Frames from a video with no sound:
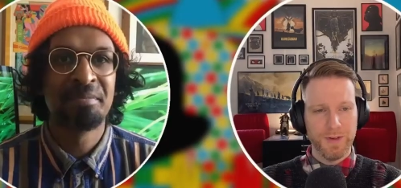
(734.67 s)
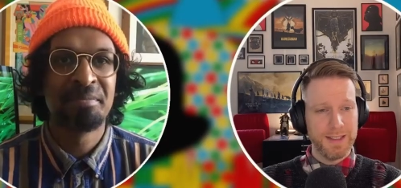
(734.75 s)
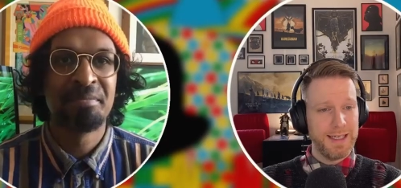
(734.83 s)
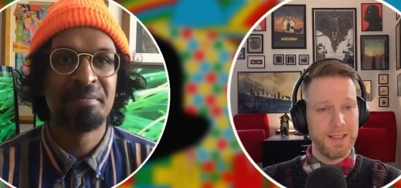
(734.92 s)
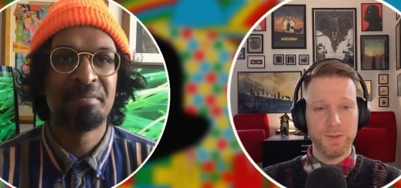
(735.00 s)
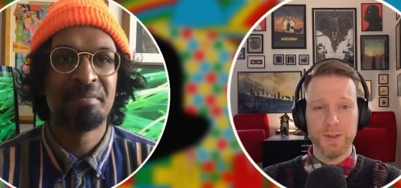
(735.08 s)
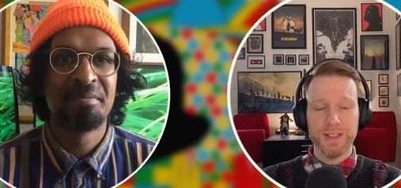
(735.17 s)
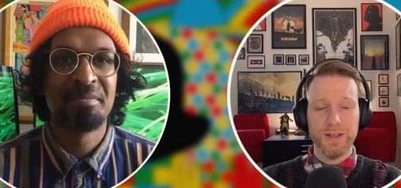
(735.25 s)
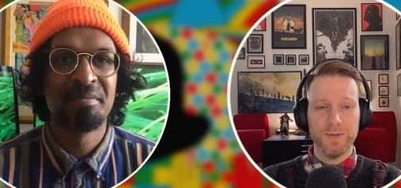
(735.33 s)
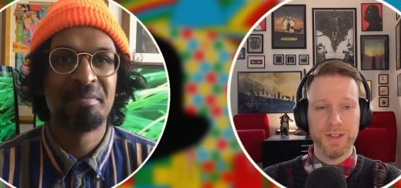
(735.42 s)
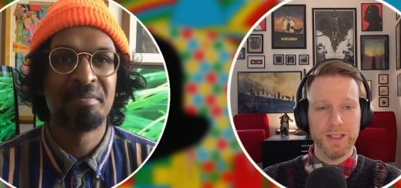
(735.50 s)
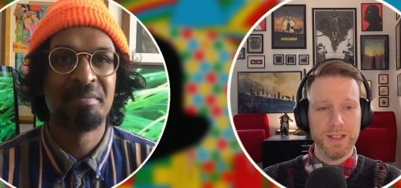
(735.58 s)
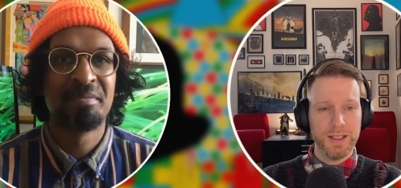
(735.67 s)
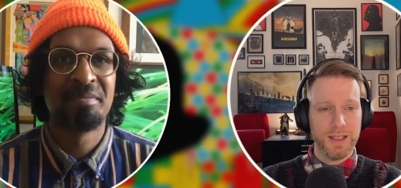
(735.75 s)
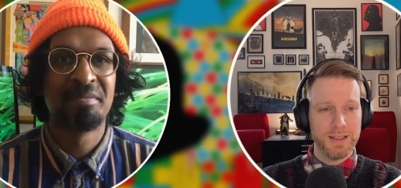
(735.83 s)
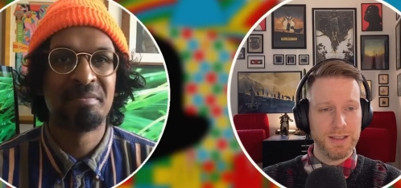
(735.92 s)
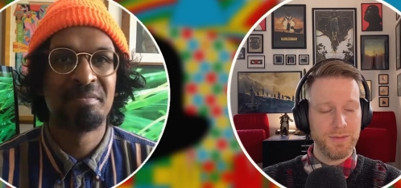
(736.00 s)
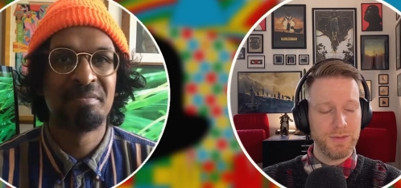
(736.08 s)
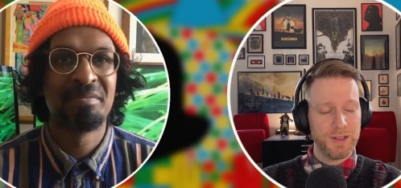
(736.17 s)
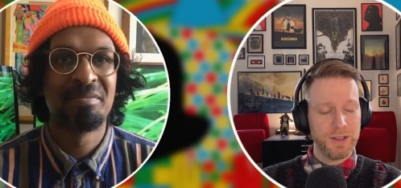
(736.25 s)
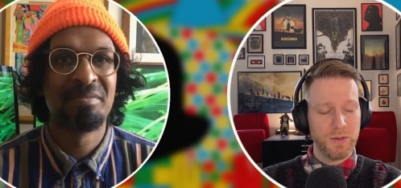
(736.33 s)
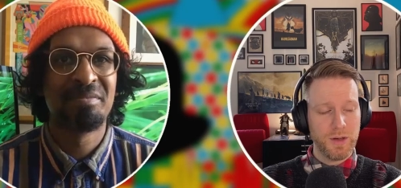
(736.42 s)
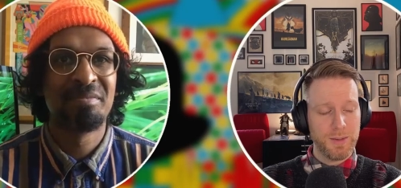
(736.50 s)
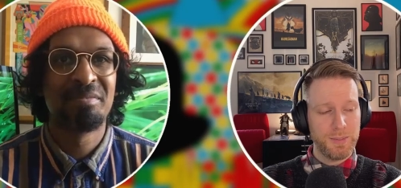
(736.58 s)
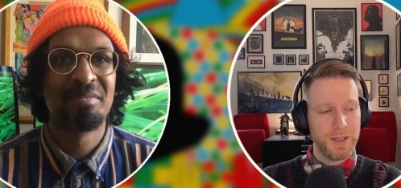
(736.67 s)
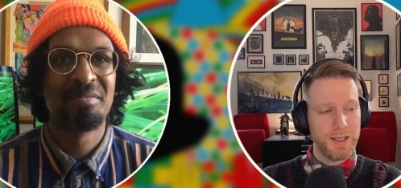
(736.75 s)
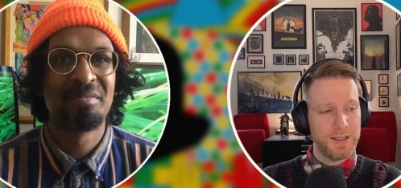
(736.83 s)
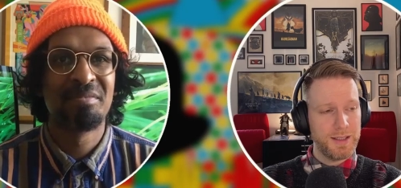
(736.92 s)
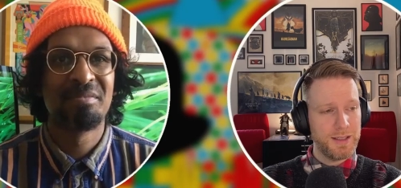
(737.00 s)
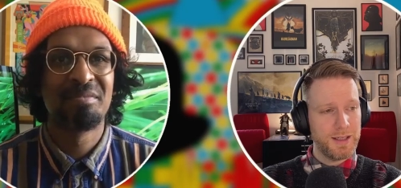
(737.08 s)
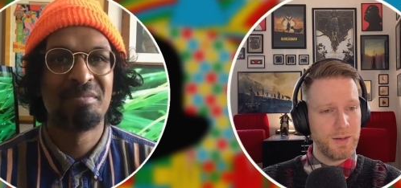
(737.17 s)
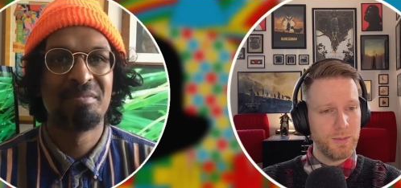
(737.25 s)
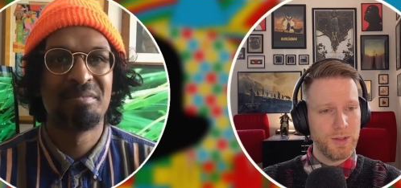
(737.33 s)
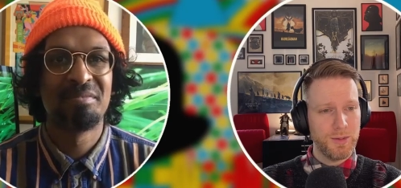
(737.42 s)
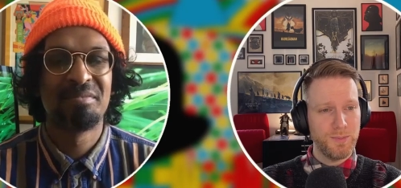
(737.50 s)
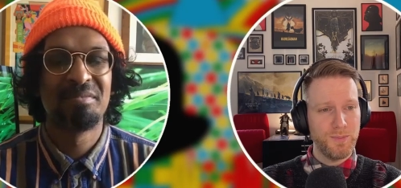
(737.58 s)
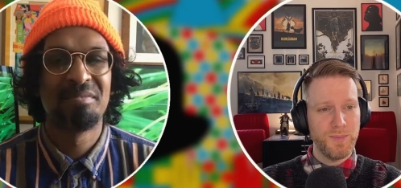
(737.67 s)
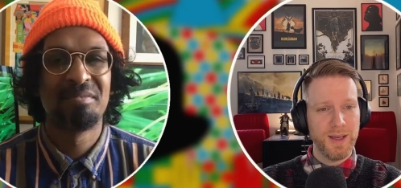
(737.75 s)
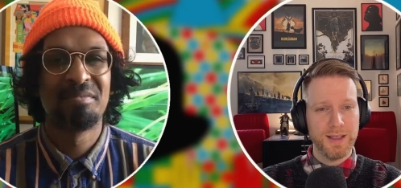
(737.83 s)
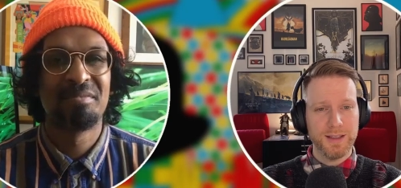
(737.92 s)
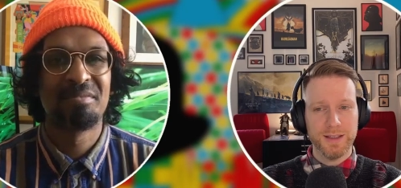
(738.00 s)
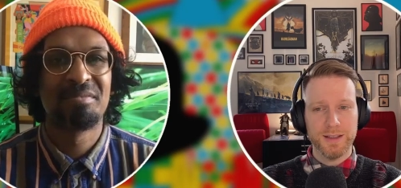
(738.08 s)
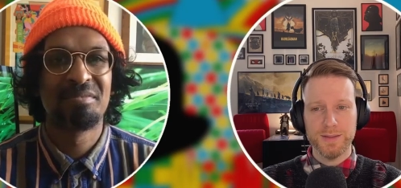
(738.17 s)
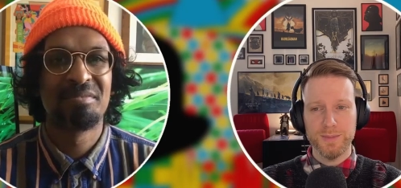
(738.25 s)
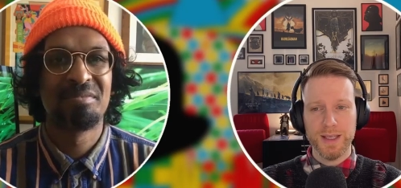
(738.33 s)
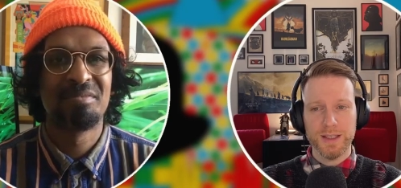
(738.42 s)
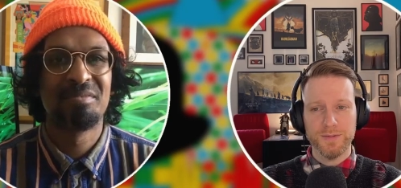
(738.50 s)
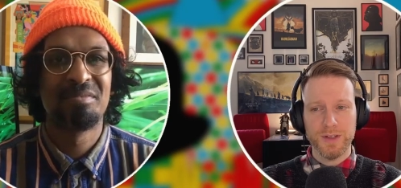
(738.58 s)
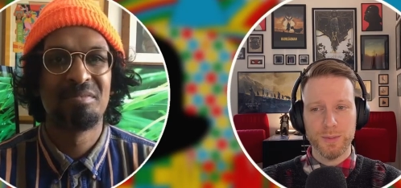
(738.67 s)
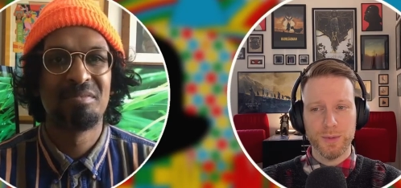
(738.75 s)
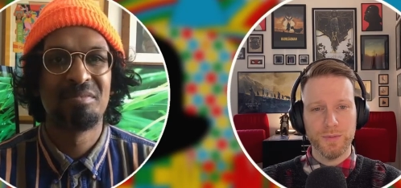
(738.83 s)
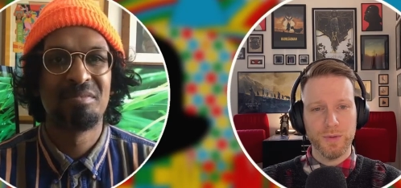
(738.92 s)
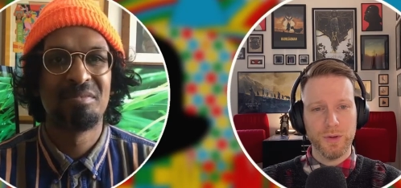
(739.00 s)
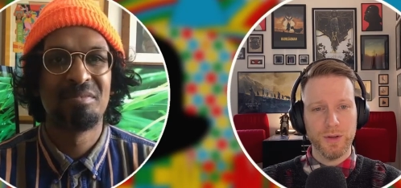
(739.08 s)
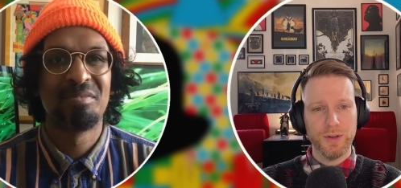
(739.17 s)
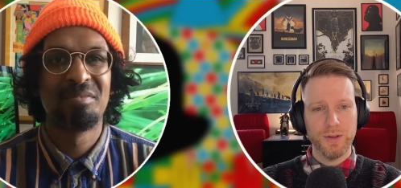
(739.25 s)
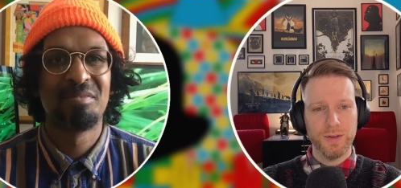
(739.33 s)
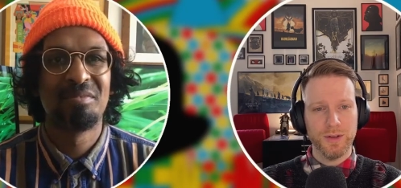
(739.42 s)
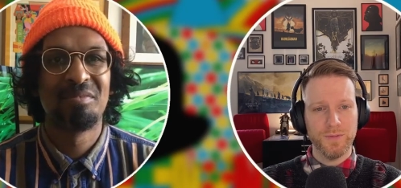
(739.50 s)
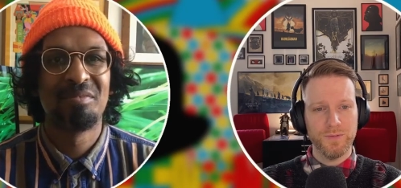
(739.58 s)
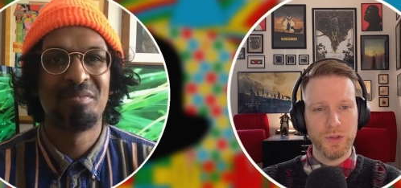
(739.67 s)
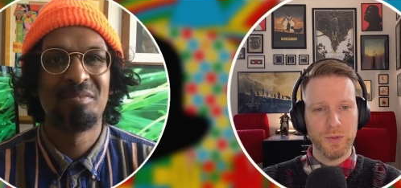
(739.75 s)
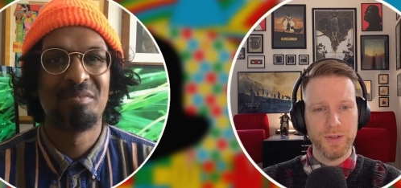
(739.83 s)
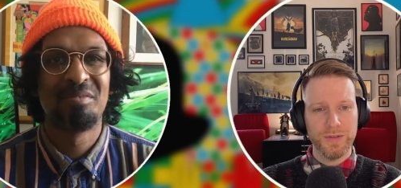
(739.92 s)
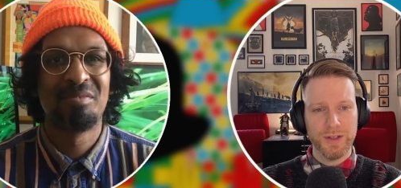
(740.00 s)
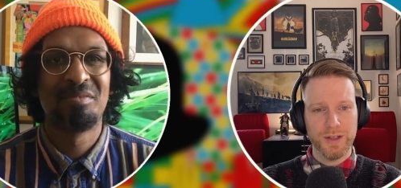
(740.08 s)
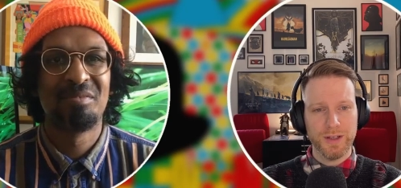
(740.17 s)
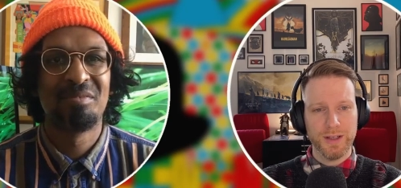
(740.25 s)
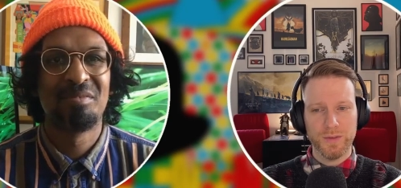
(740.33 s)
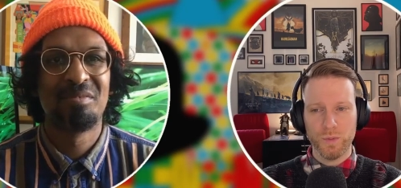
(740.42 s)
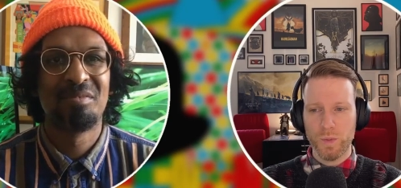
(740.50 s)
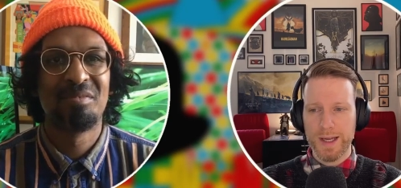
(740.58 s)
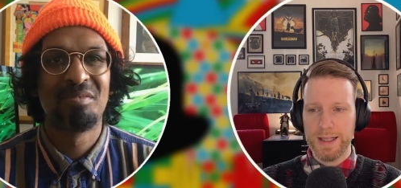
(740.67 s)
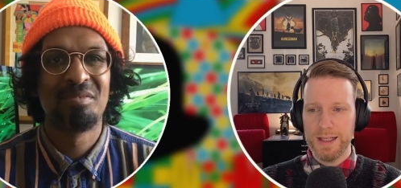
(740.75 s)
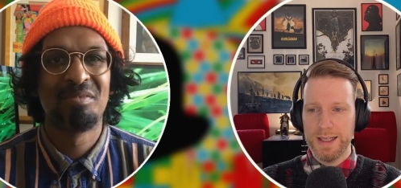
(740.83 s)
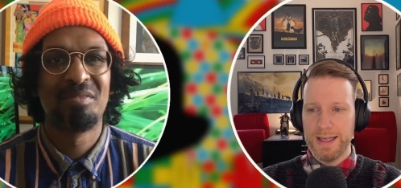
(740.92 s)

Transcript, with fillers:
Speaker 1: Yes, we'll definitely uh, definitely go up, and then I will make it make it available for the viewers here as well.